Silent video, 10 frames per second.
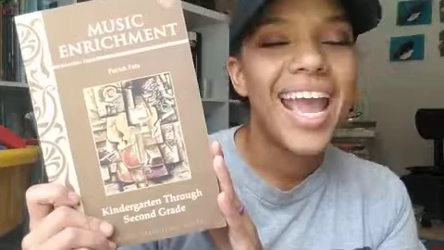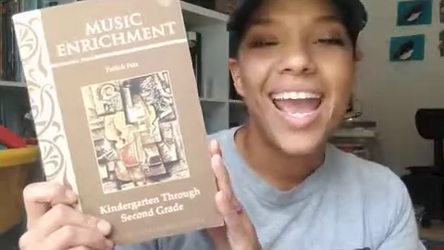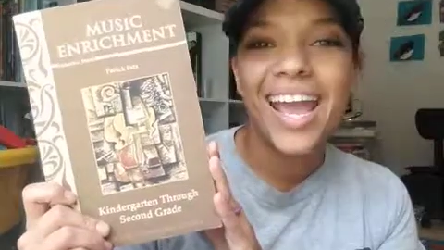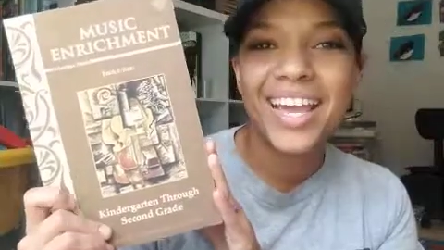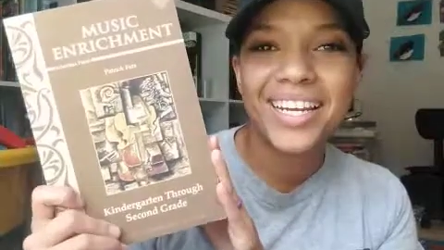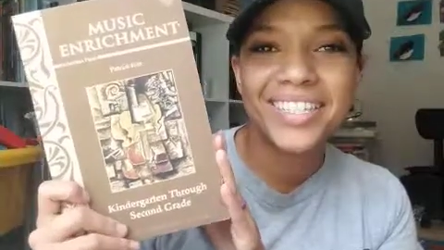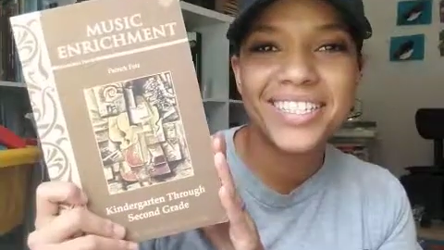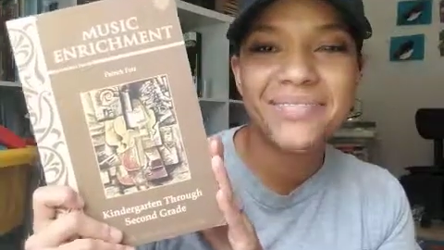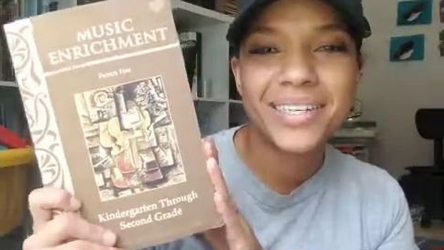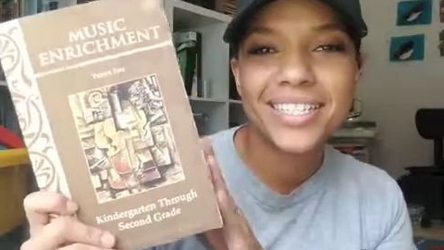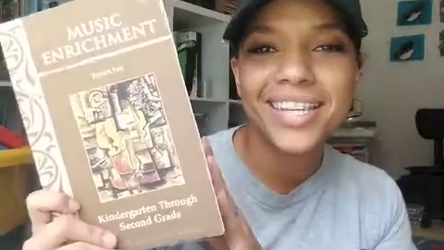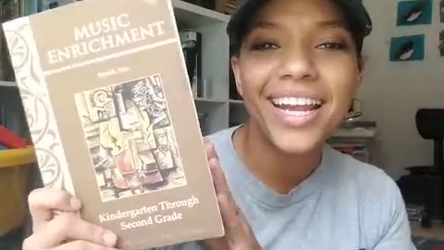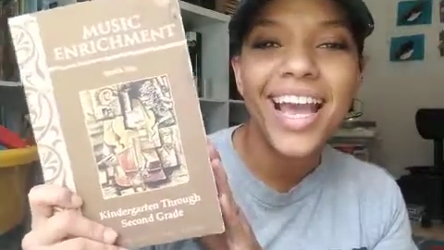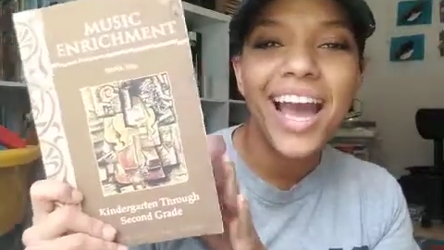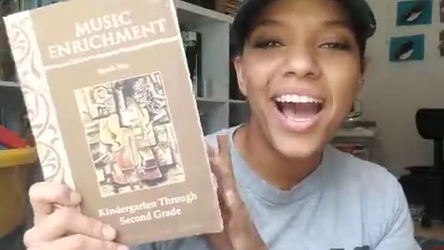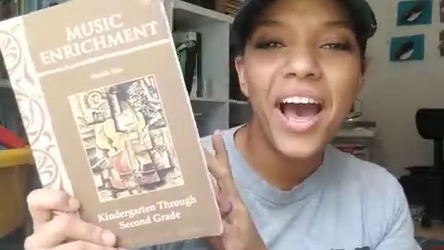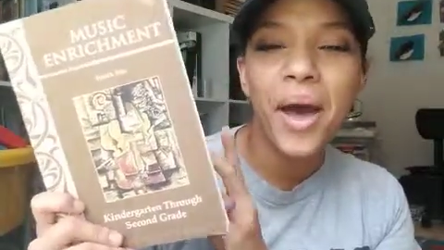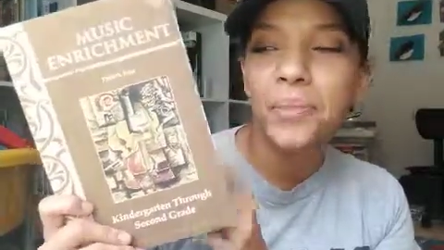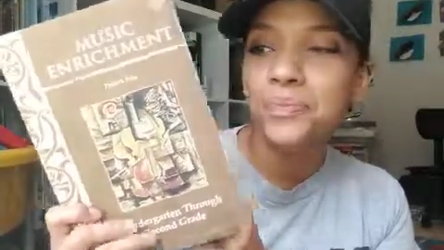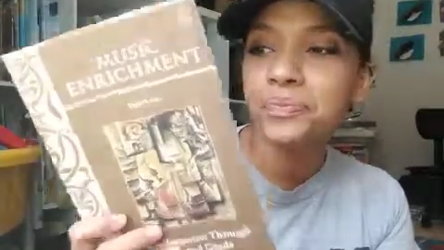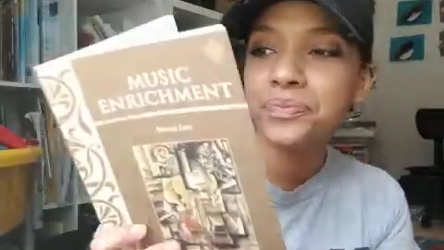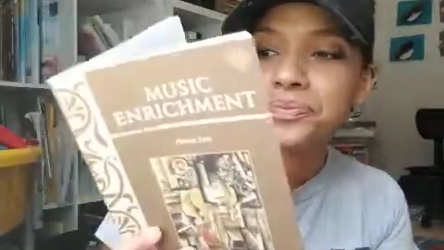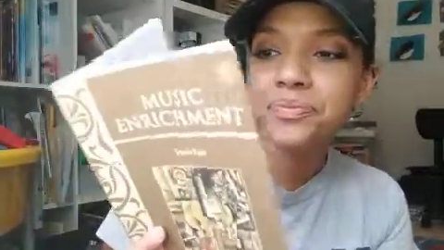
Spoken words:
And my son,